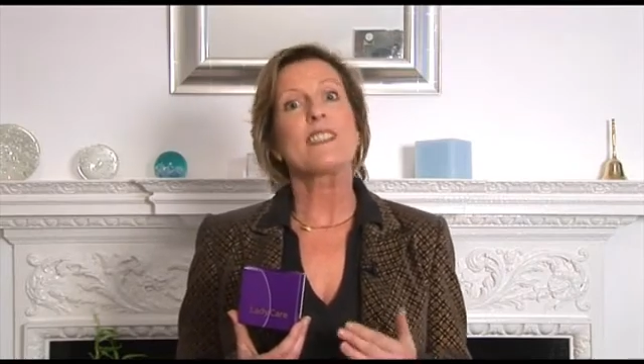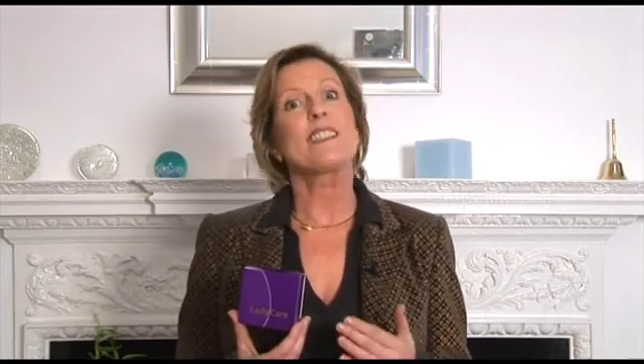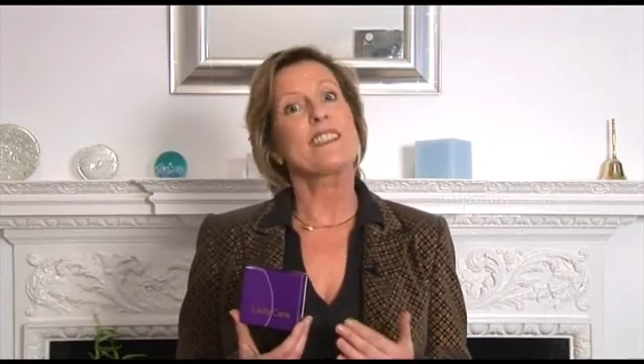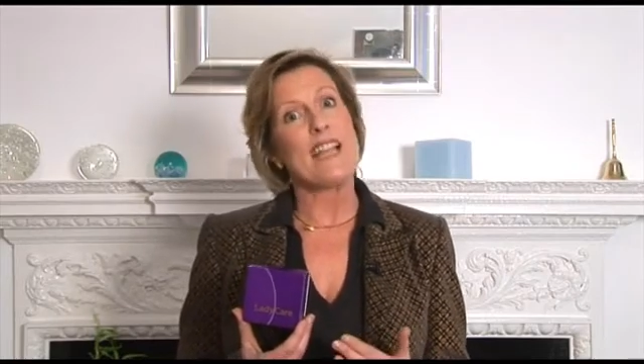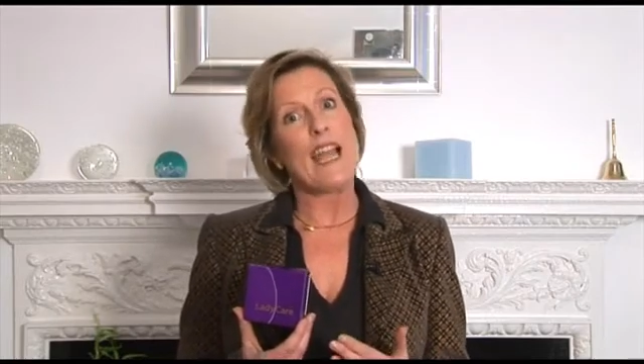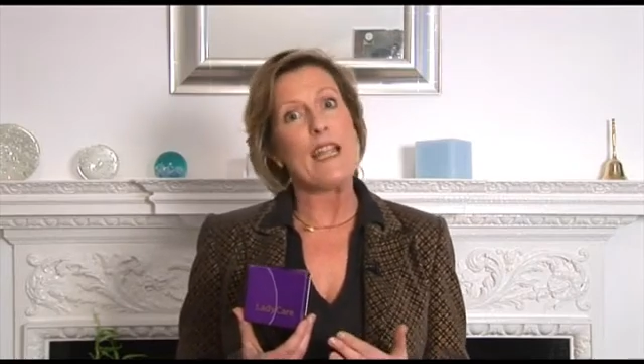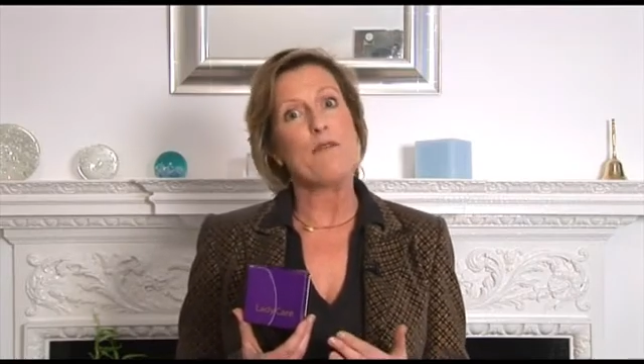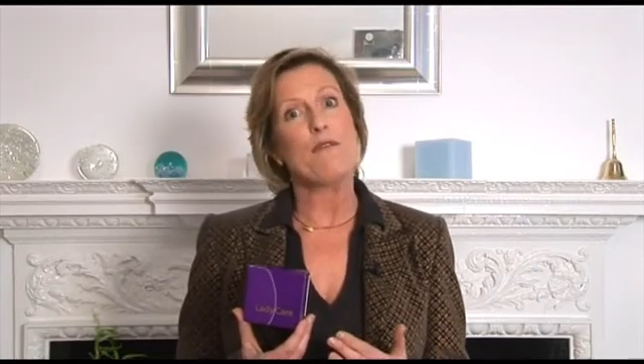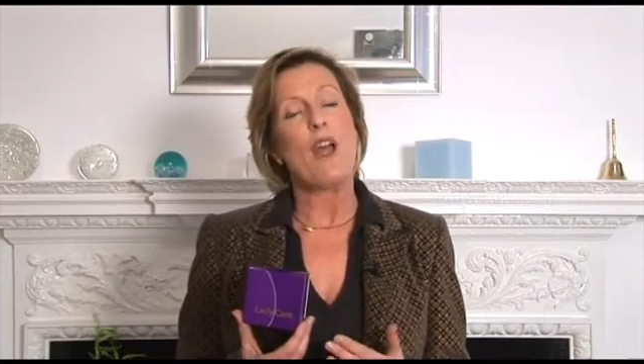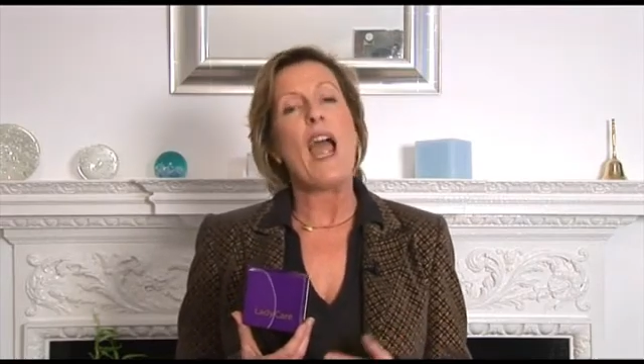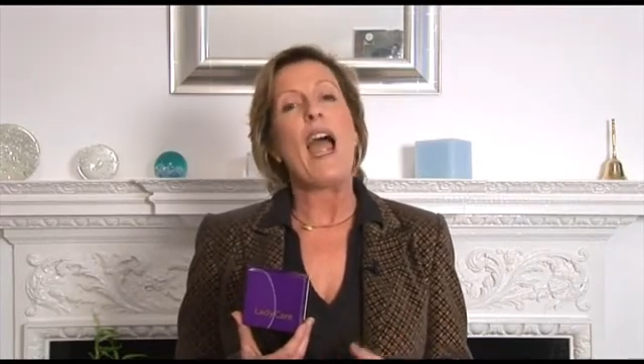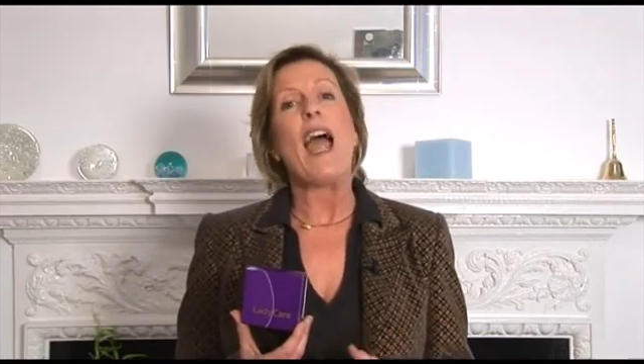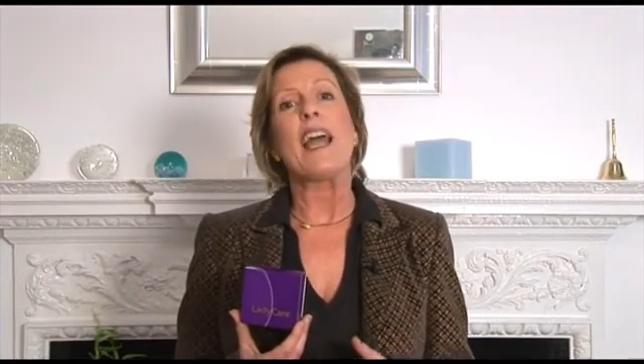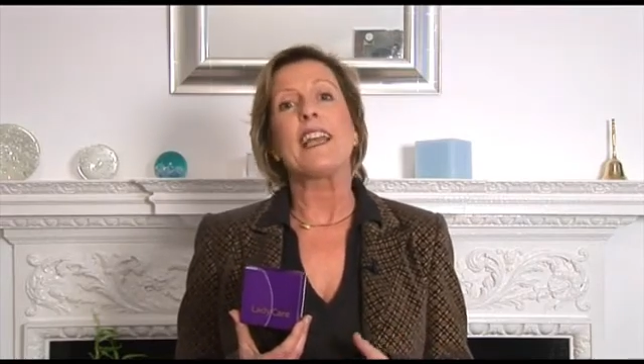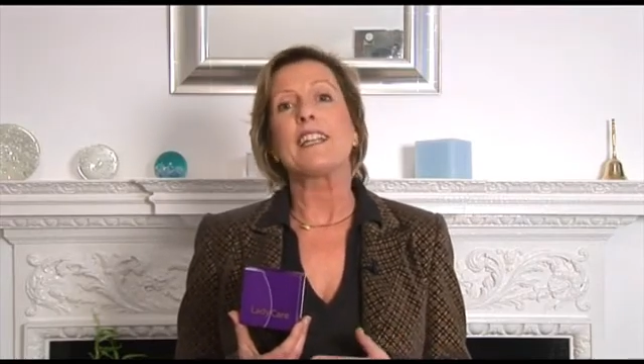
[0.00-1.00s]
safe
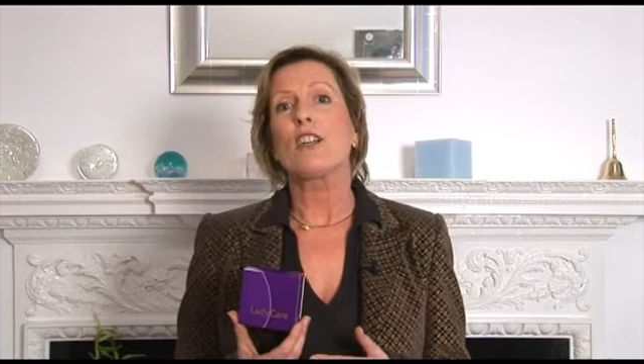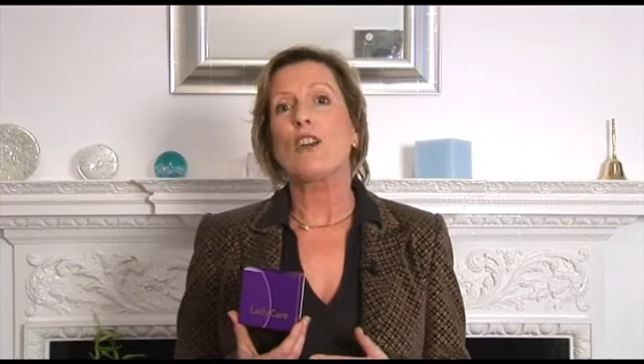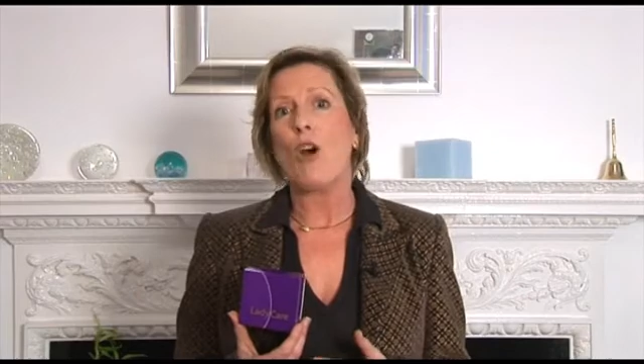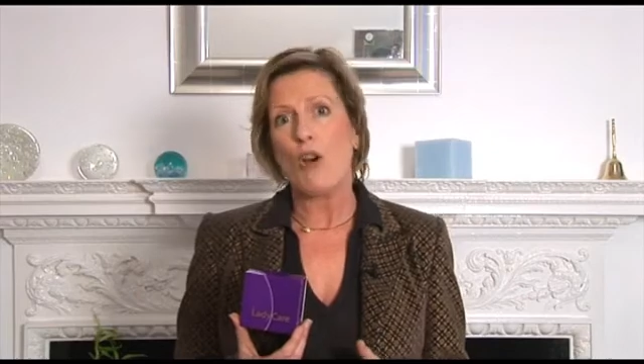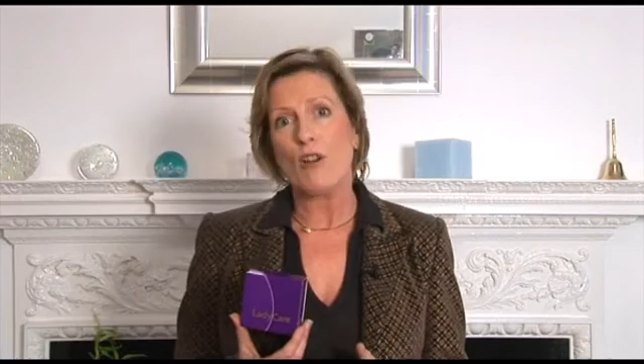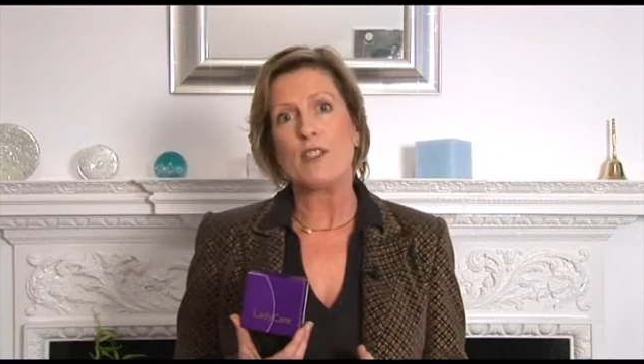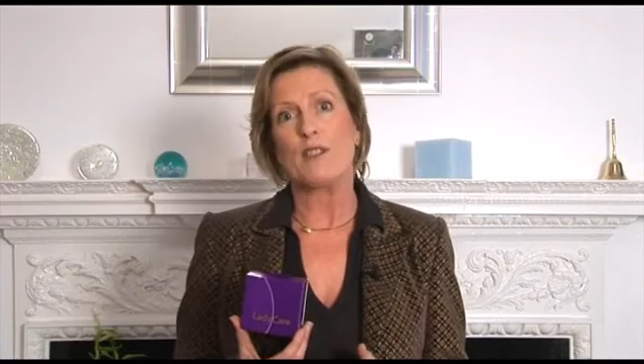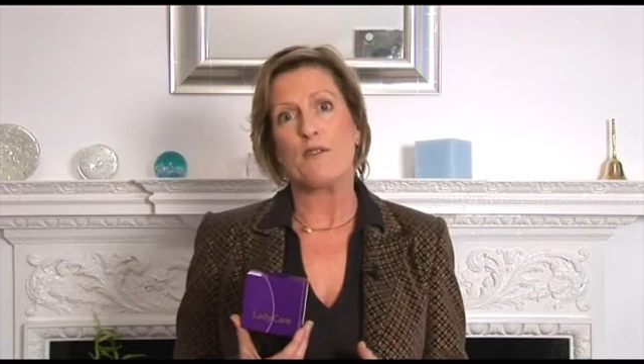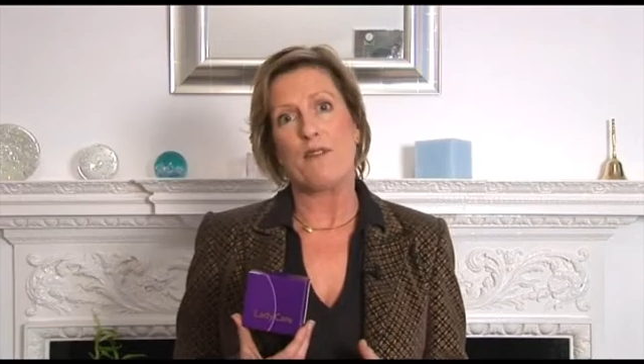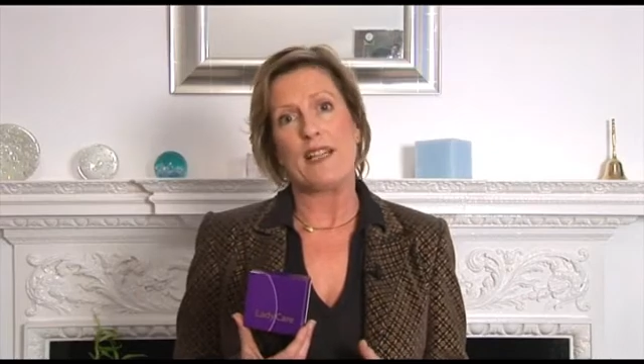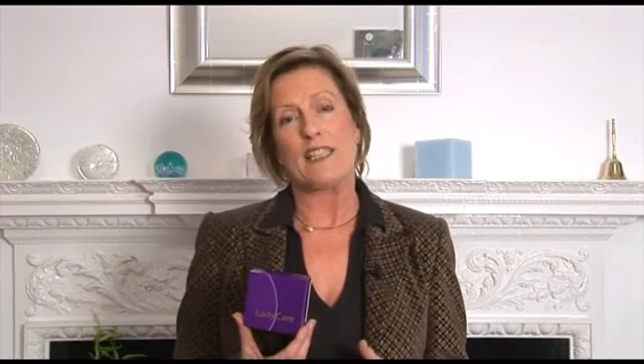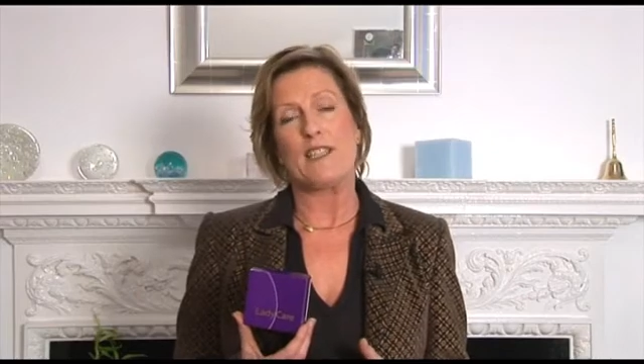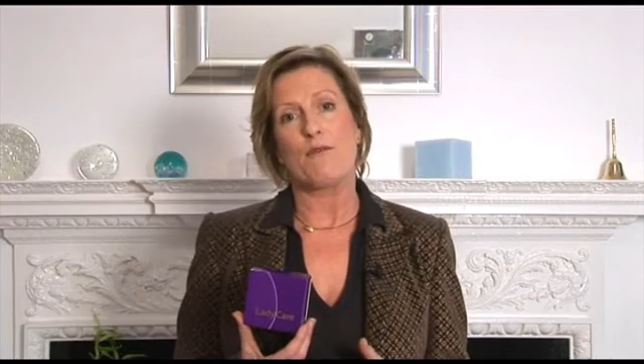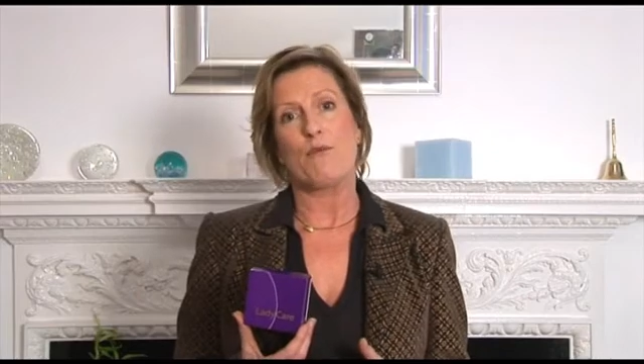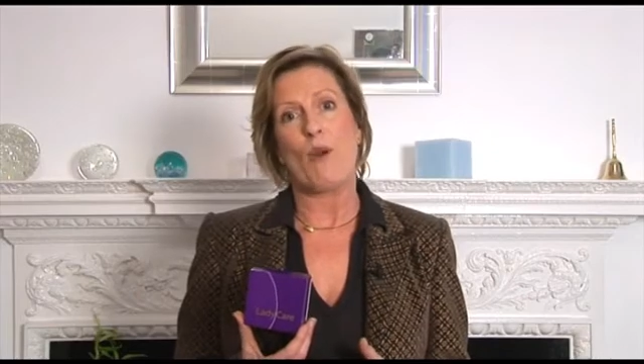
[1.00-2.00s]
and
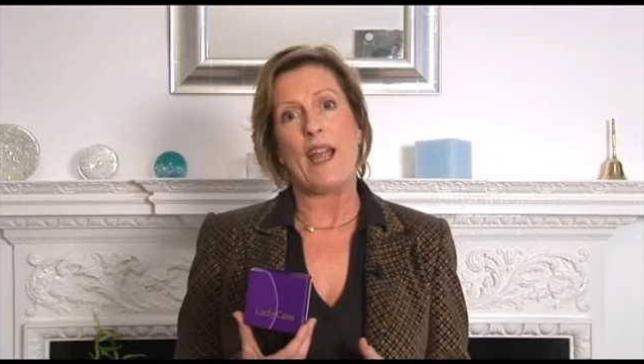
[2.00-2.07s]
cost-effective